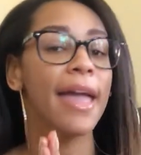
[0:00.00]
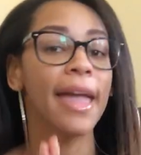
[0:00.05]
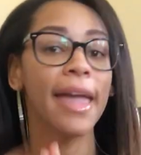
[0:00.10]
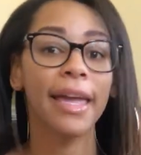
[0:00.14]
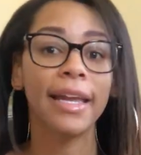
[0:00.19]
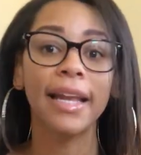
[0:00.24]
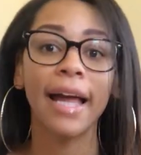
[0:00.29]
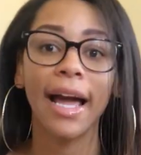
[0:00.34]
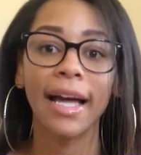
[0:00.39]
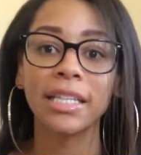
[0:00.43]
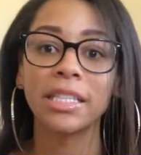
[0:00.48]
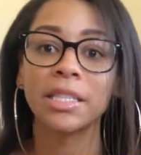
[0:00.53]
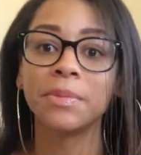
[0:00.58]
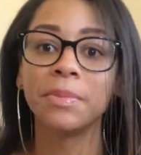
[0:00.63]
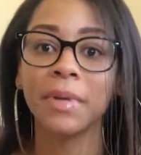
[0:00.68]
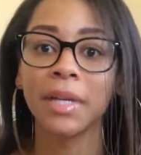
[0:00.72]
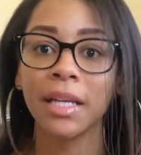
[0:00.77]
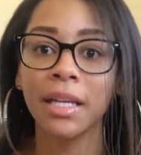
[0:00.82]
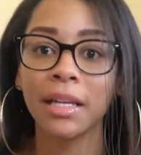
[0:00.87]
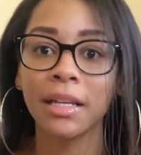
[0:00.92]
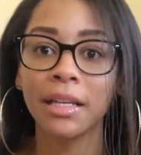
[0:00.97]
It has
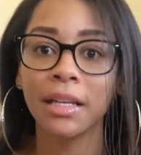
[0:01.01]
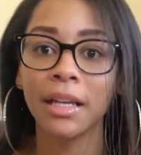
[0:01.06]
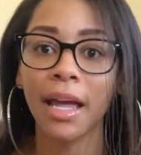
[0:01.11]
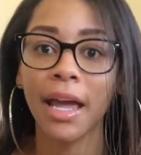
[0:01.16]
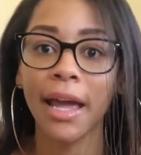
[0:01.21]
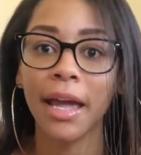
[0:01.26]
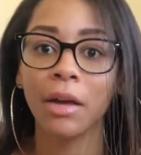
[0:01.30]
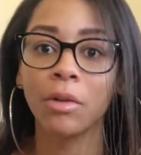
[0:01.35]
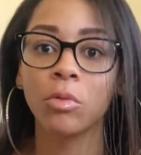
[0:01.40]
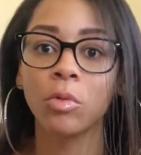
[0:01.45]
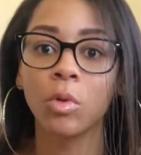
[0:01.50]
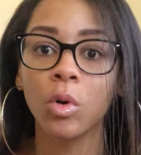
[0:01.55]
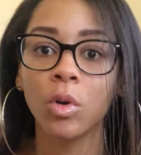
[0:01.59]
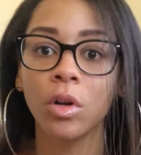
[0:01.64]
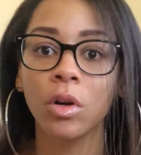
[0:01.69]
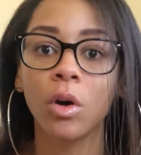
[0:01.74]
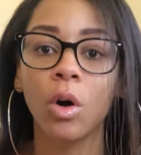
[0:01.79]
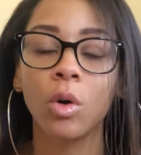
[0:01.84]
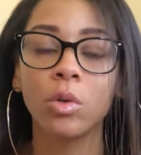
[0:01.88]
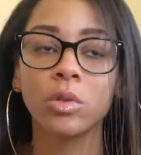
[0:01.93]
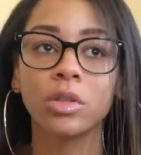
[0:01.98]
been a
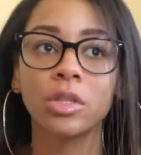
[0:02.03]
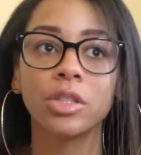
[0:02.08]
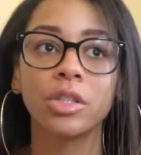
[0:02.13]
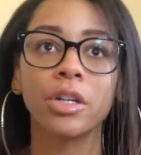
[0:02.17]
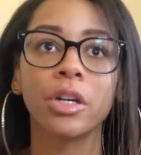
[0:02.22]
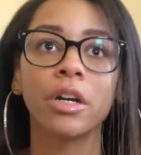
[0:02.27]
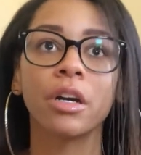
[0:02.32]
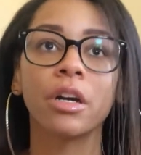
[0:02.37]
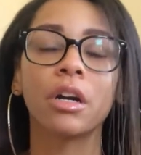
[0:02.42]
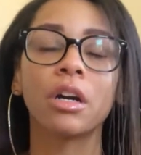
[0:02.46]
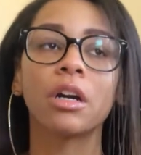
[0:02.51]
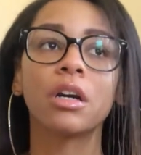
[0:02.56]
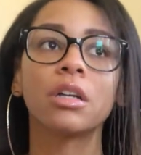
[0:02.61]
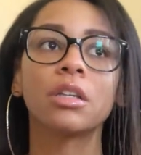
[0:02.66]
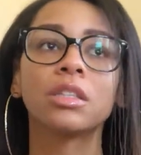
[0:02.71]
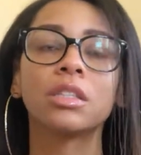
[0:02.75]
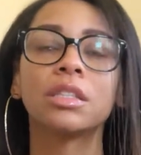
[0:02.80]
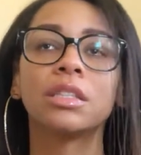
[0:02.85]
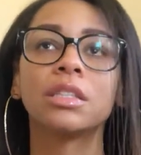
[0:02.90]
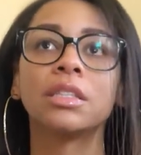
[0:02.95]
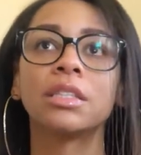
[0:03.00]
roller coaster
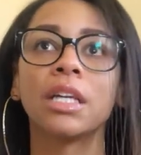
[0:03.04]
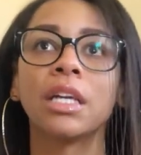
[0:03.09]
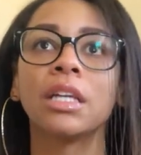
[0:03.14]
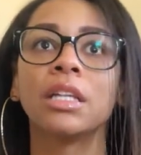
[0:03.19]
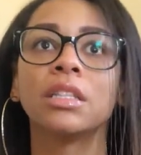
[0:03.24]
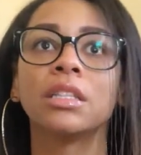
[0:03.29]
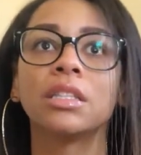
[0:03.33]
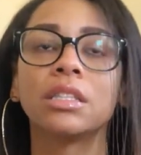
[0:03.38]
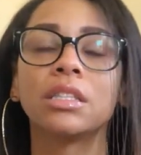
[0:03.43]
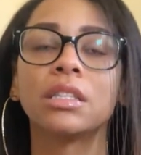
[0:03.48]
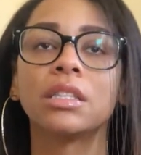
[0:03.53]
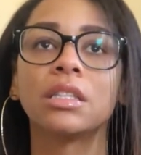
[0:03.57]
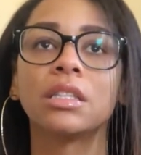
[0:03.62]
since